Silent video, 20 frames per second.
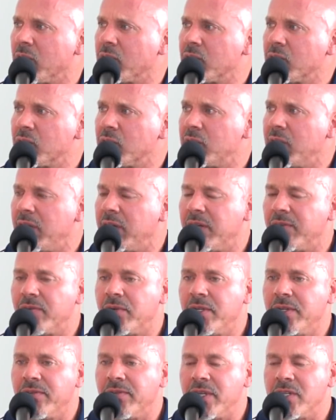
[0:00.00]
also Stan
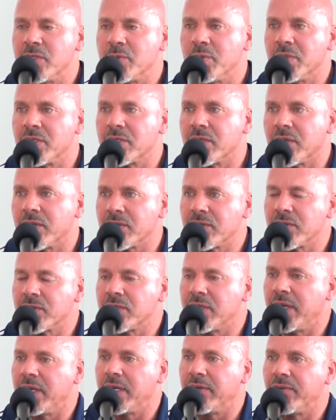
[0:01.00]
Efferding. Facebook's also
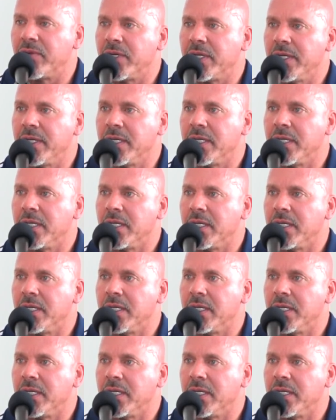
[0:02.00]
Stan Efferding.